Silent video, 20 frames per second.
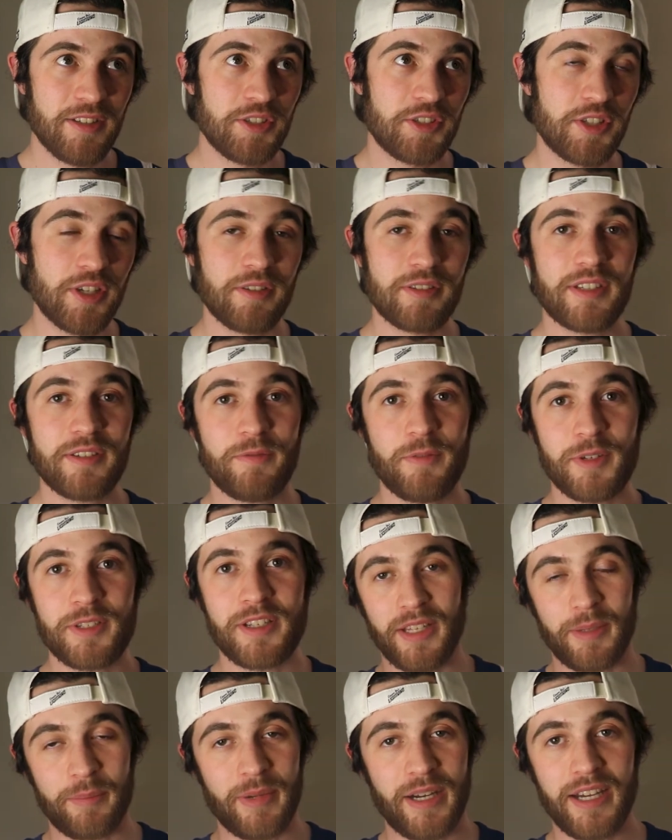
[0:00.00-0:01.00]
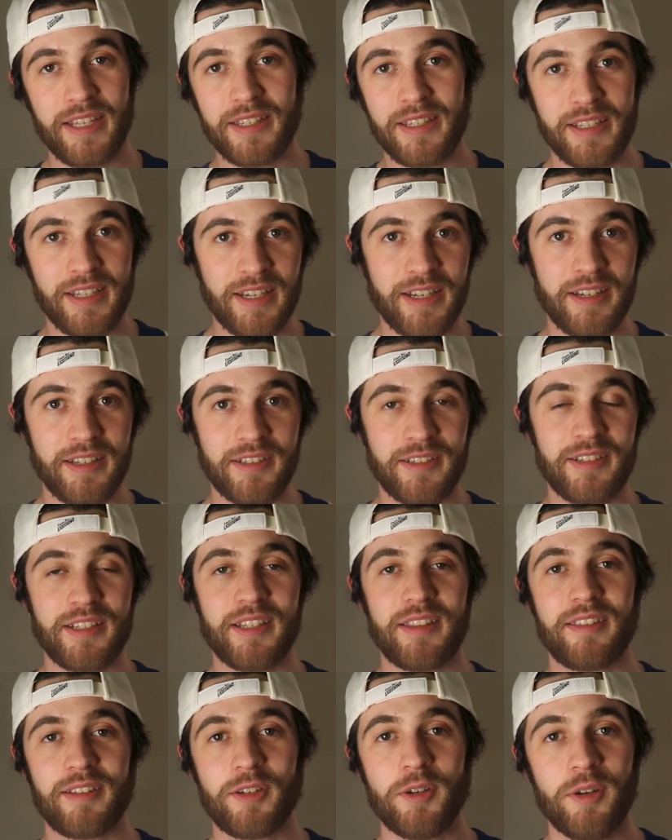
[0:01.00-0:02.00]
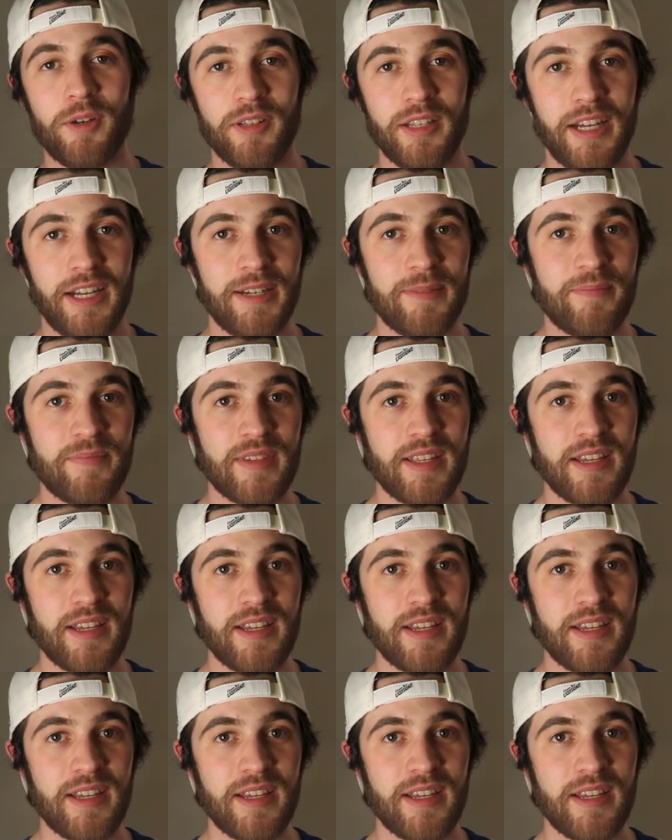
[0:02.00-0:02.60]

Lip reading: Joseph was behind the net underneath the goal line.